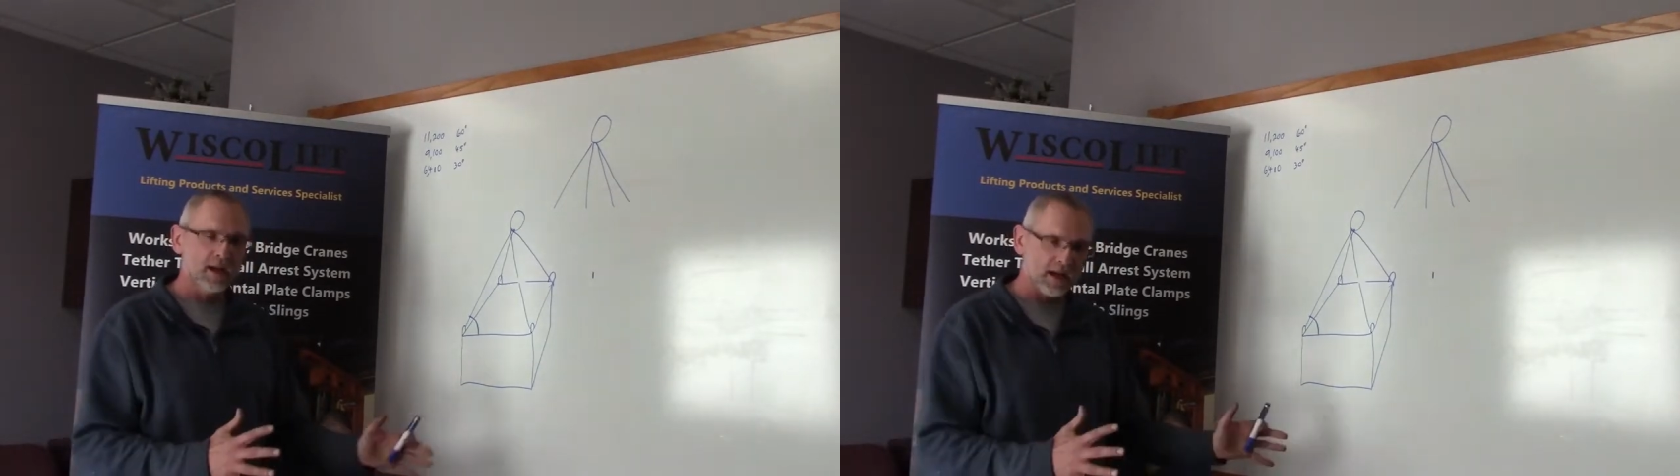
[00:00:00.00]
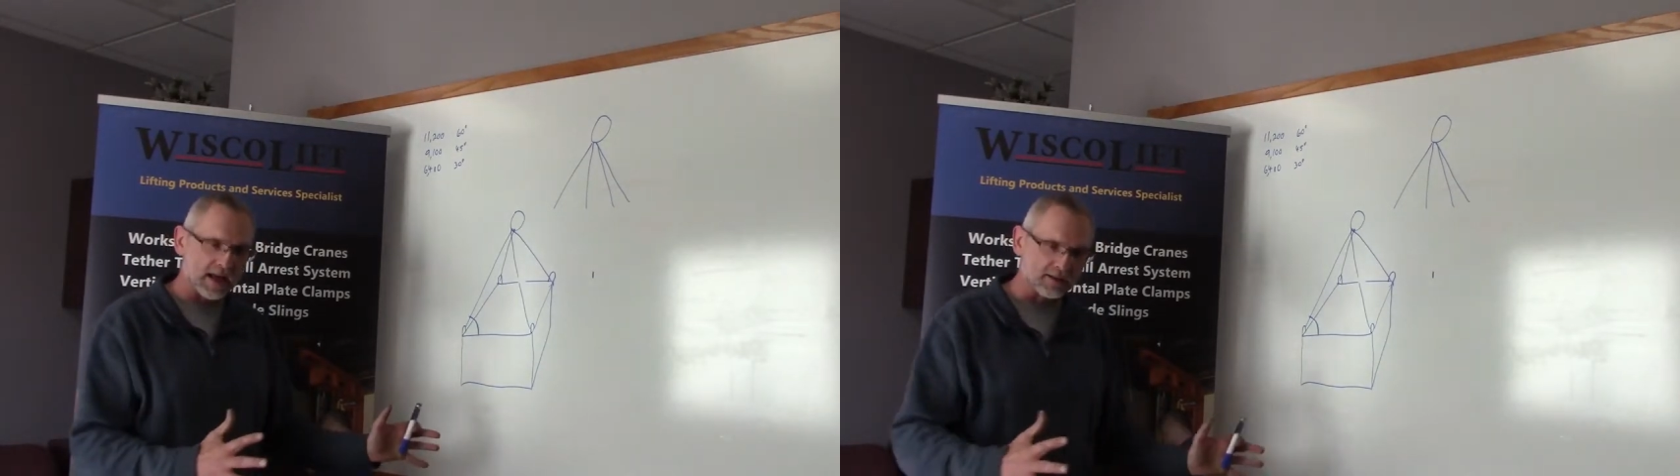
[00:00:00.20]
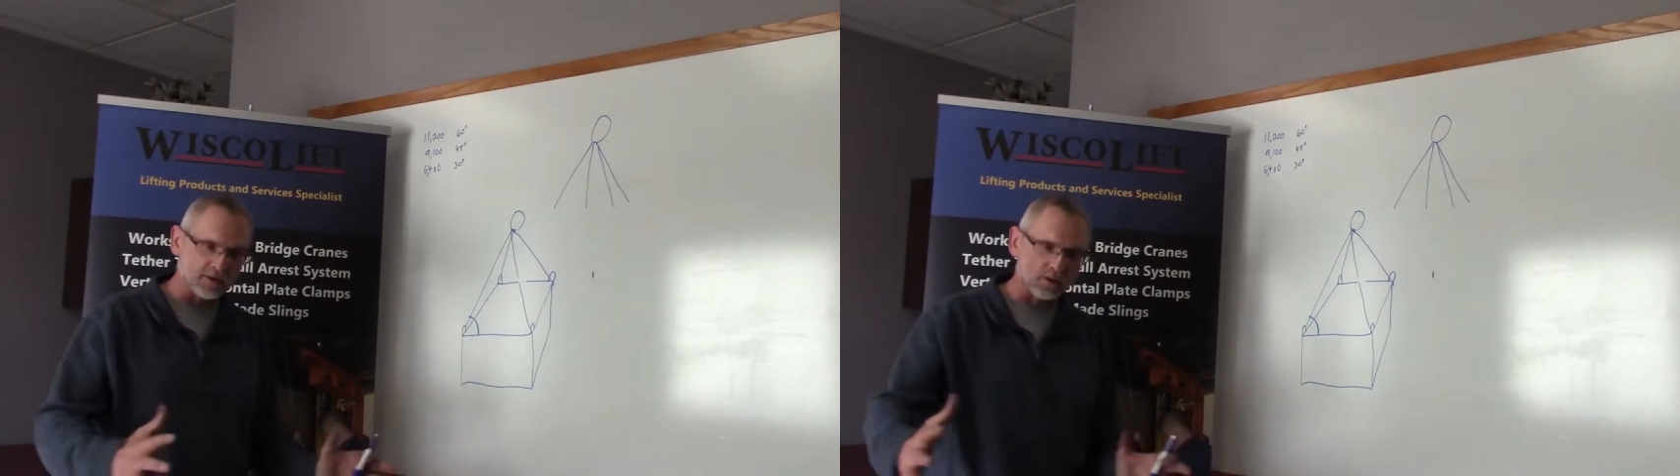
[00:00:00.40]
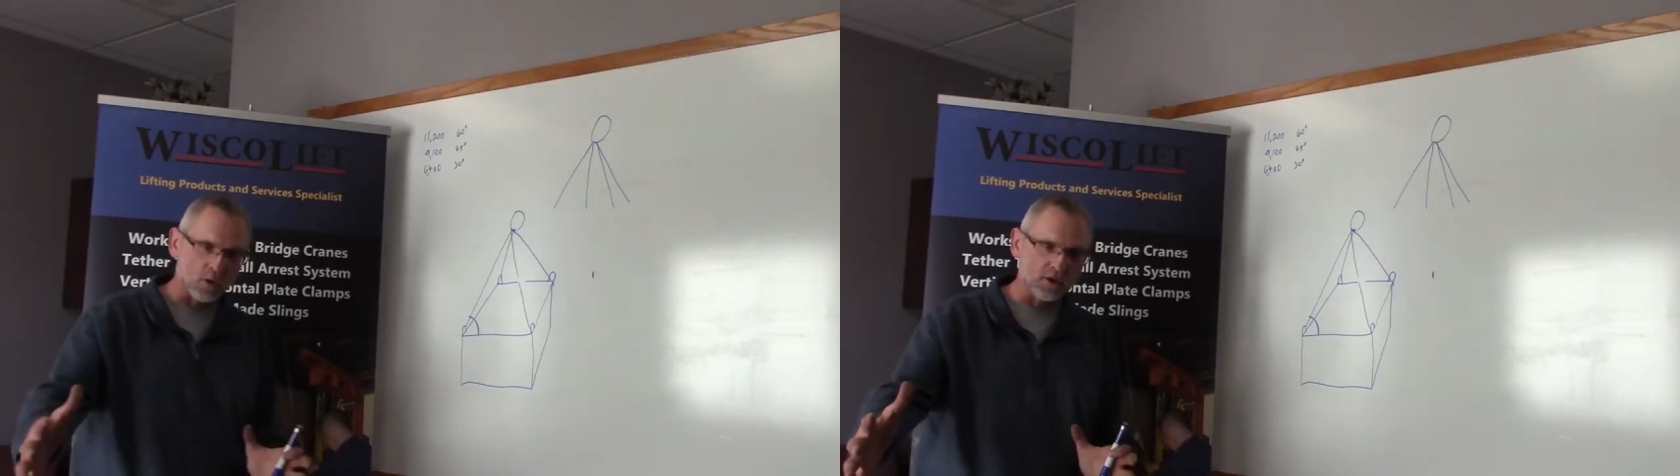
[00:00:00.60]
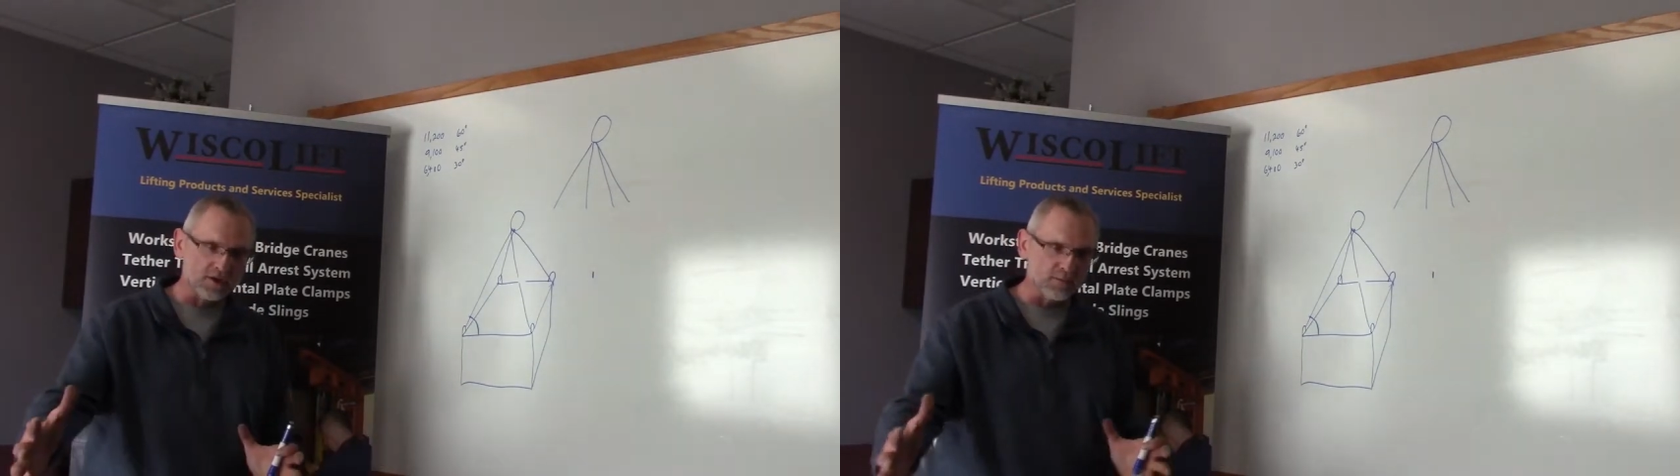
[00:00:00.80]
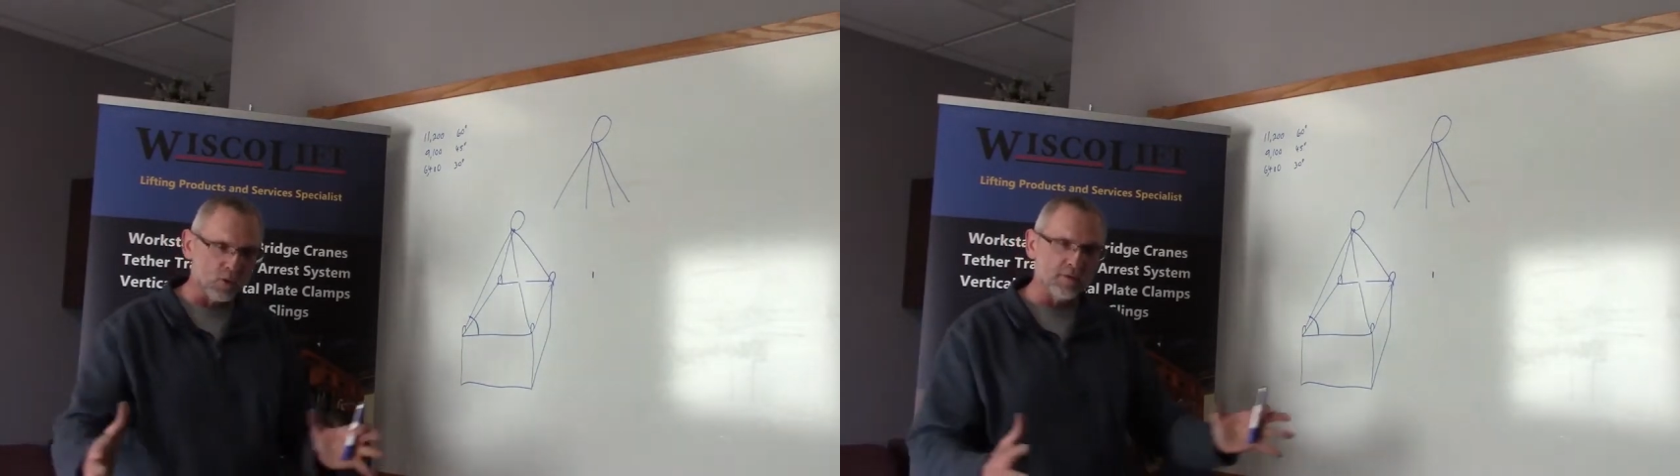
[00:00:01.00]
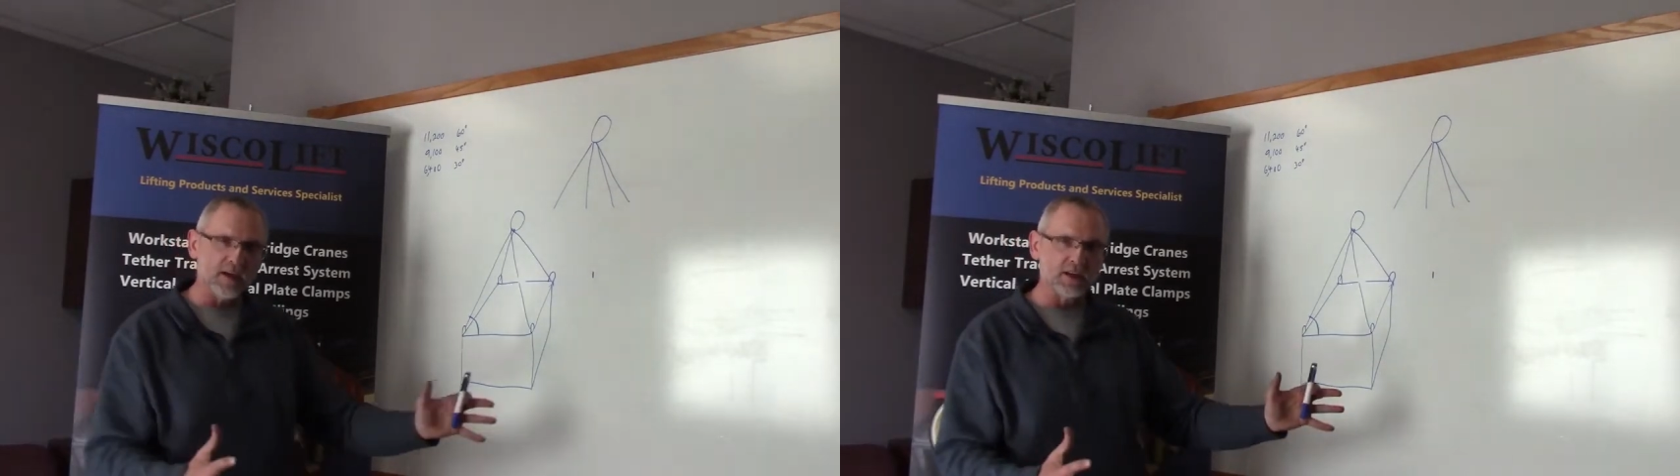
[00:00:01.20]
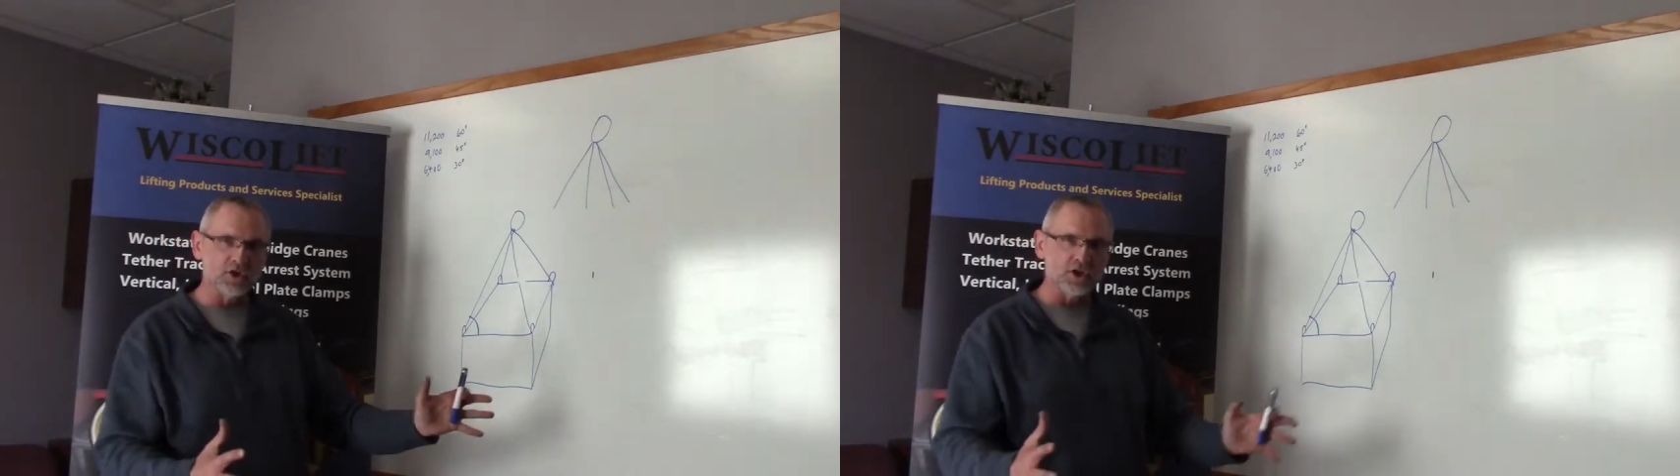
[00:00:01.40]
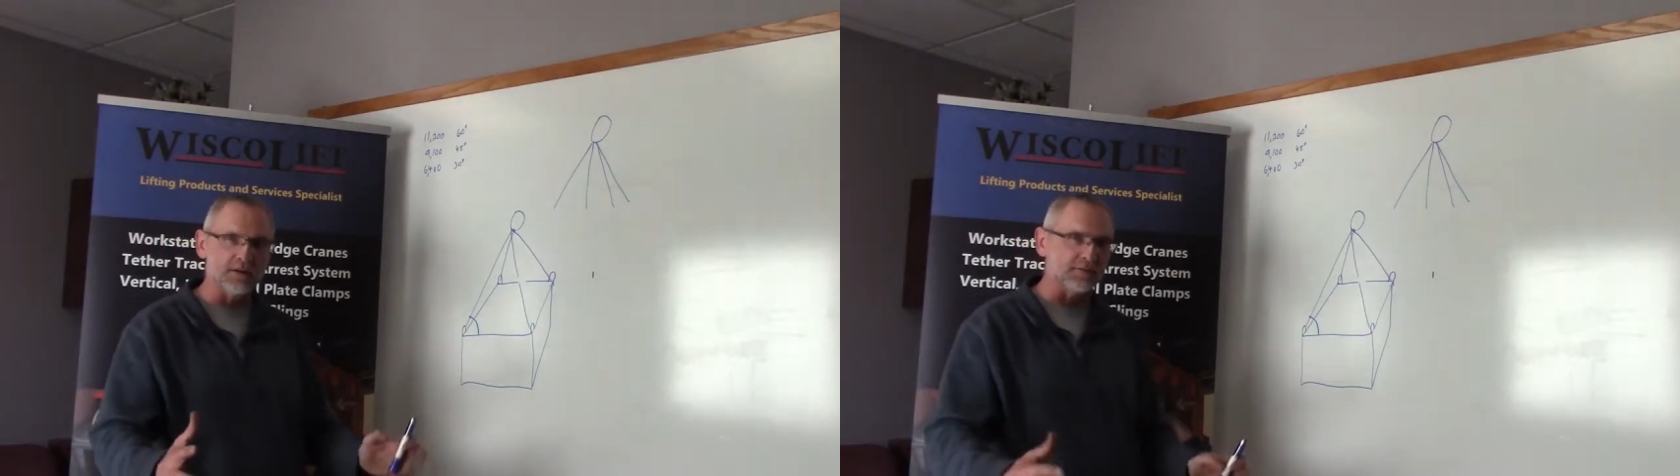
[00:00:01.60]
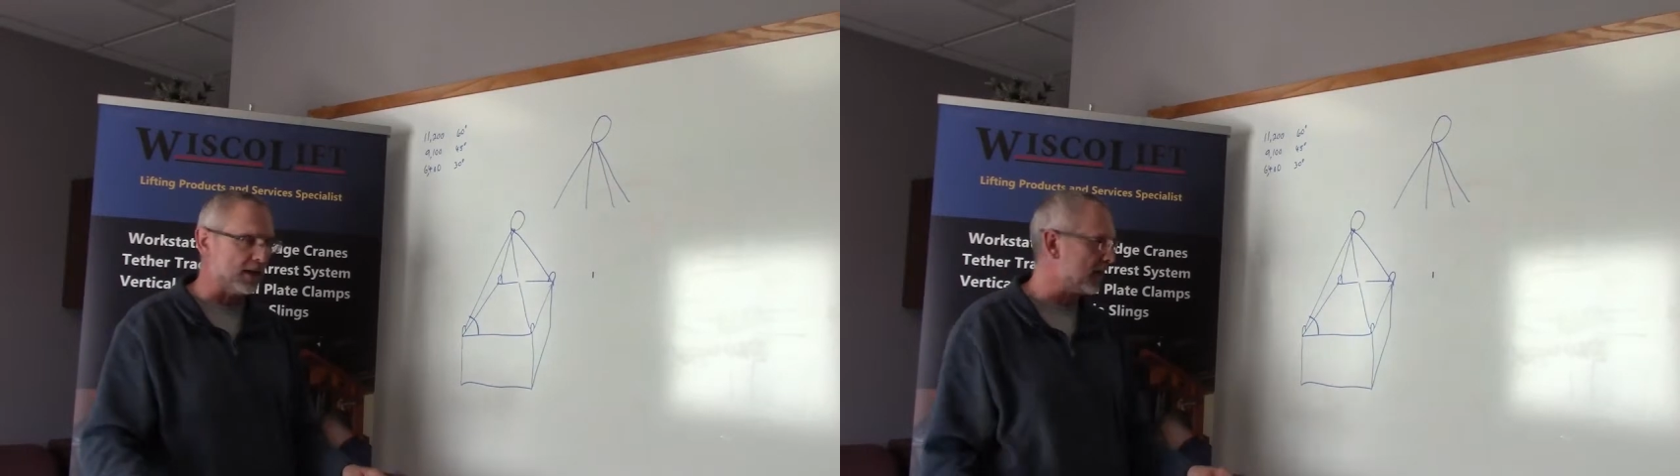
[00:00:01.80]
And as the load is moving and
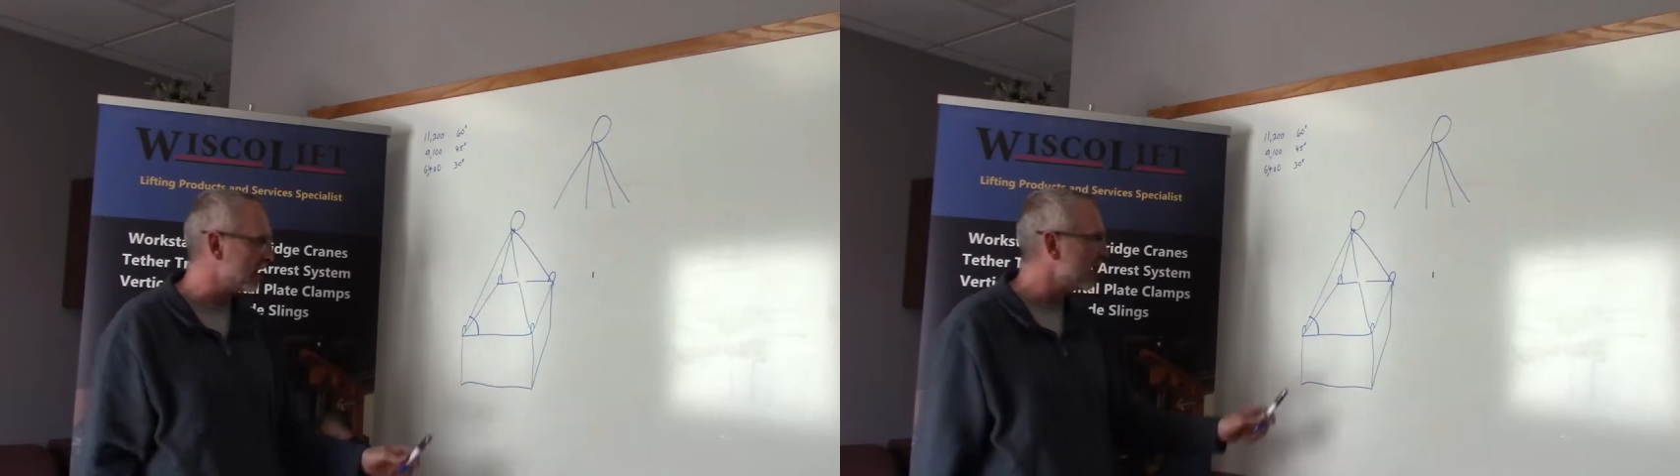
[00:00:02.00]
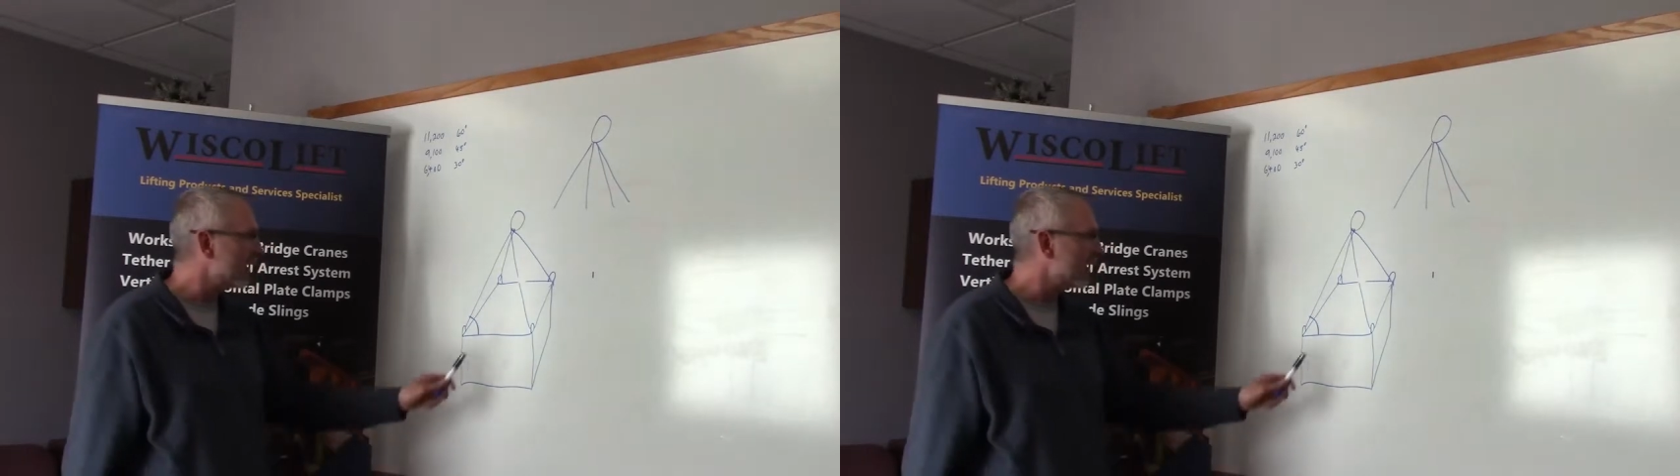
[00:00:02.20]
shifting,